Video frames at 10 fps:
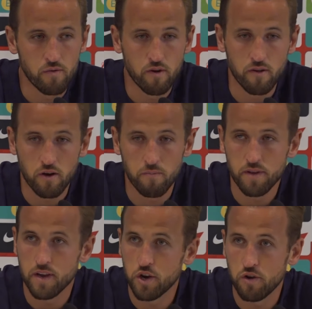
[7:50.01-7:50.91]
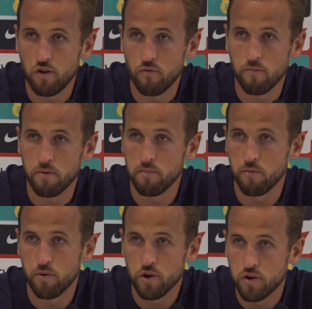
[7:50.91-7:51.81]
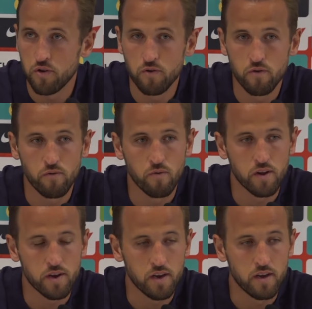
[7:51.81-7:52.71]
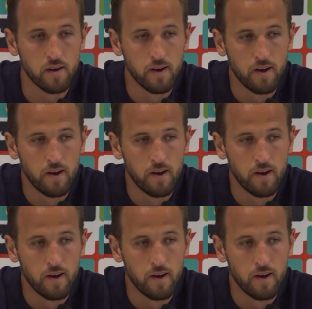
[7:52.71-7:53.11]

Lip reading: You want competition, you want people pushing you, you want to see